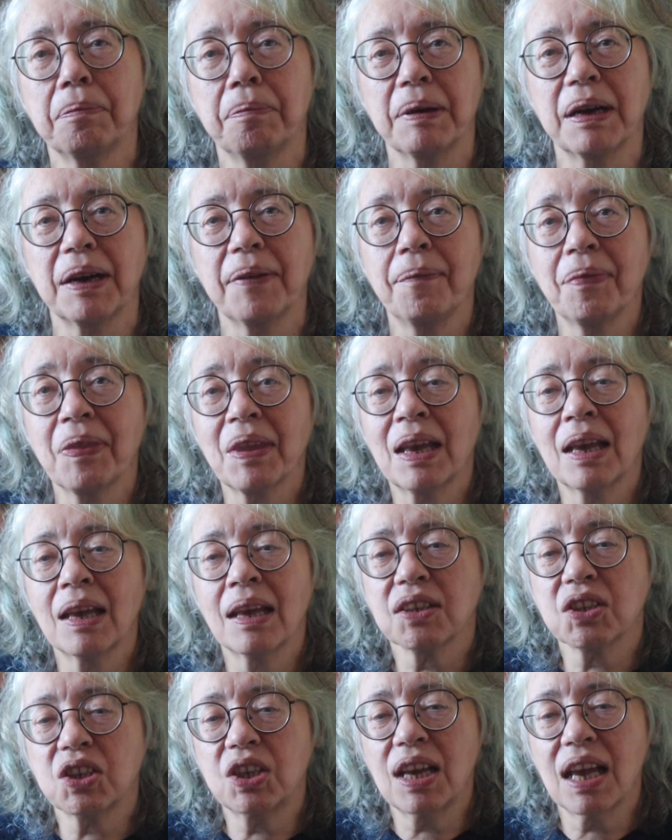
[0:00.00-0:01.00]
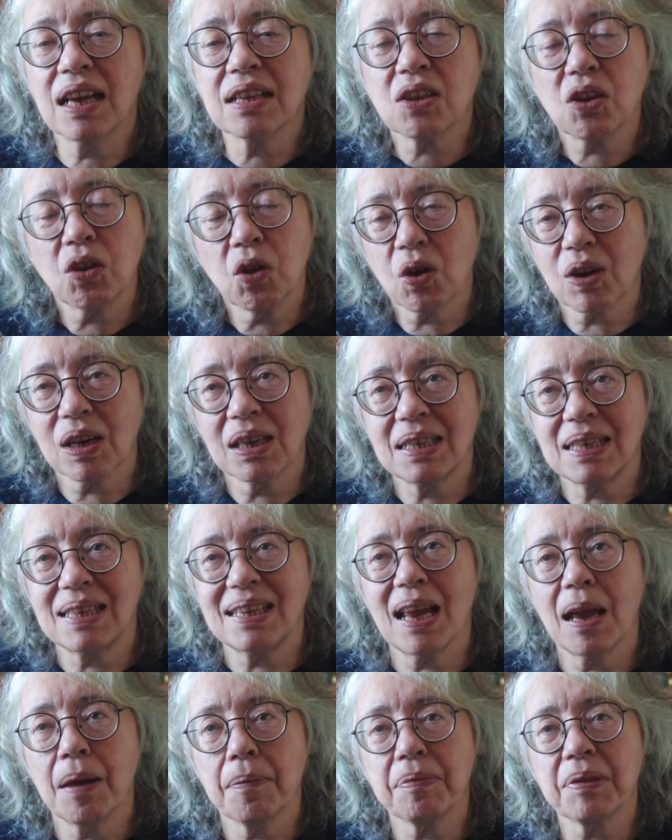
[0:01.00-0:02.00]
but she has a lot of
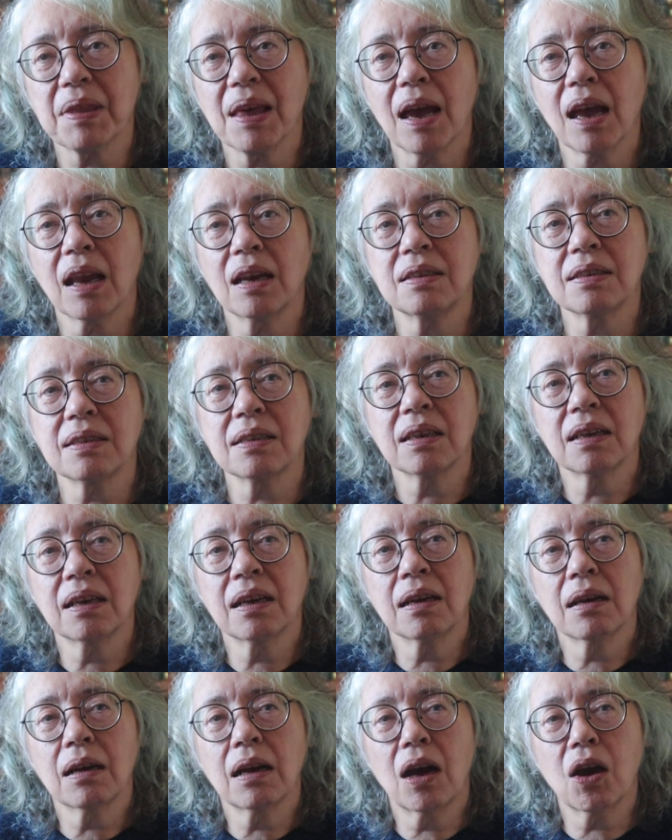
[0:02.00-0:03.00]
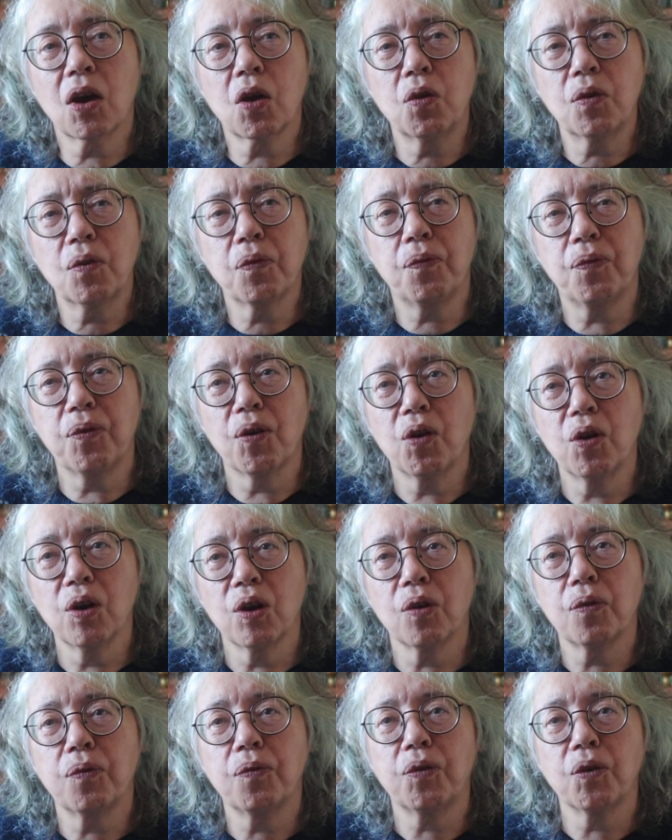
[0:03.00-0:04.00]
depth and a good
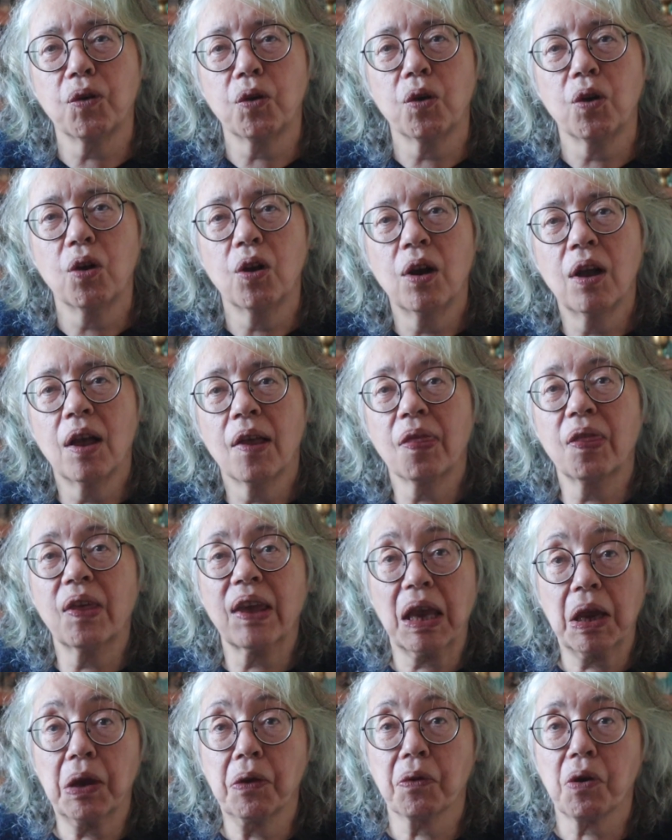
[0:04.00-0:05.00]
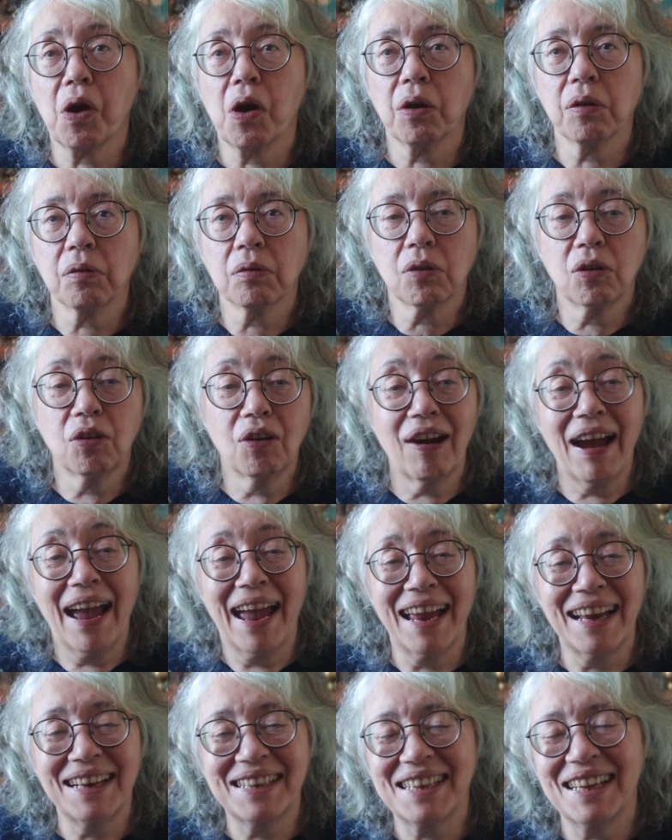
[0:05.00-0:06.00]
foil for the hero, or
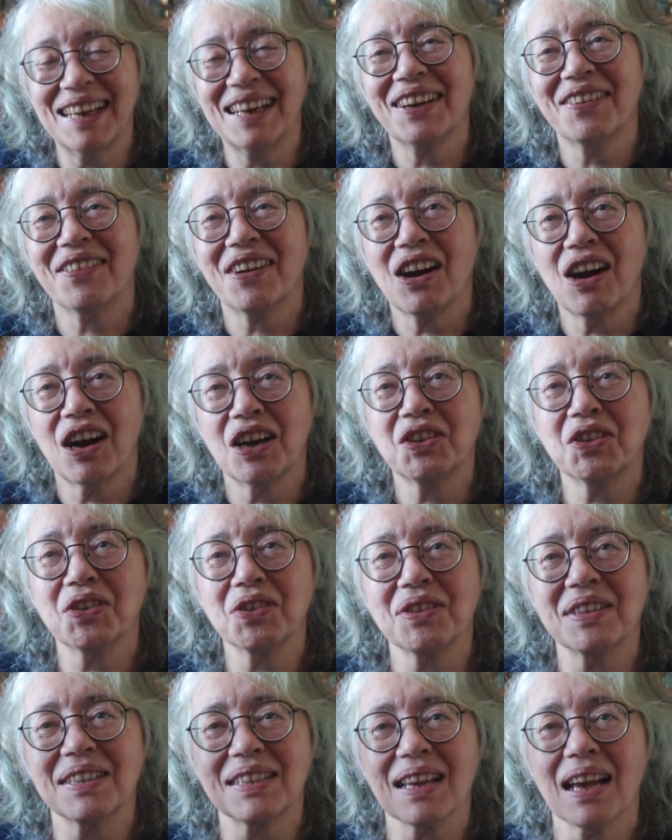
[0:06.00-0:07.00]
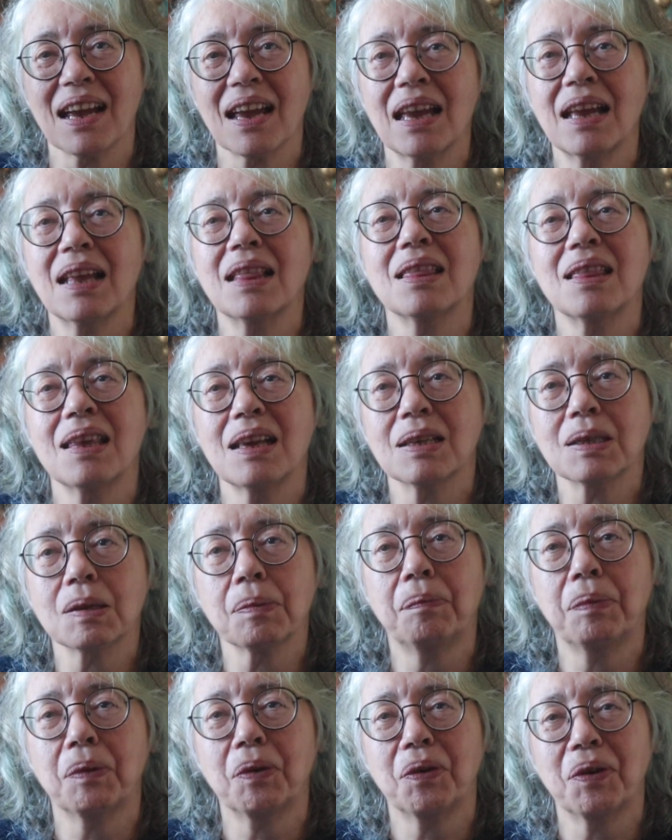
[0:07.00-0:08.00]
anti-hero, I should say, in this
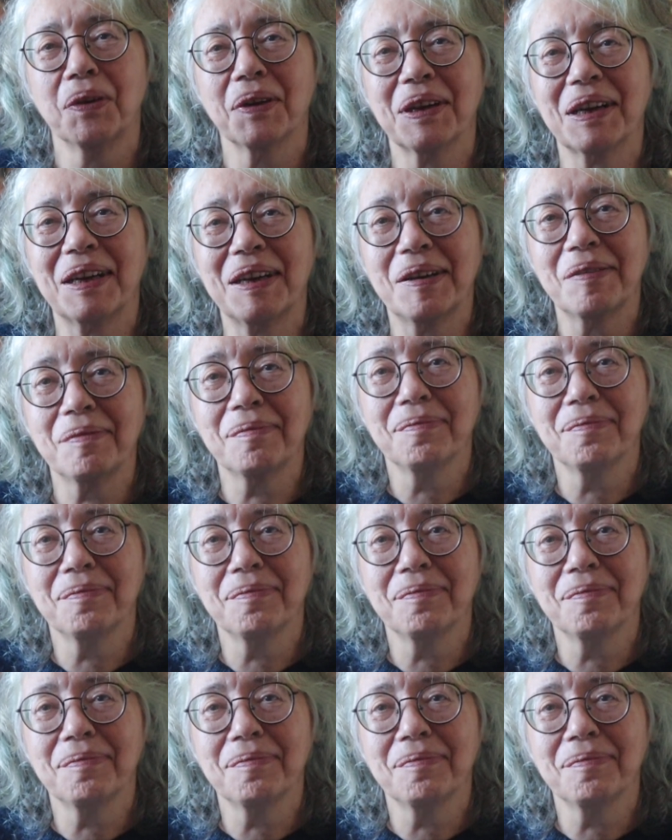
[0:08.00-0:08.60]
book.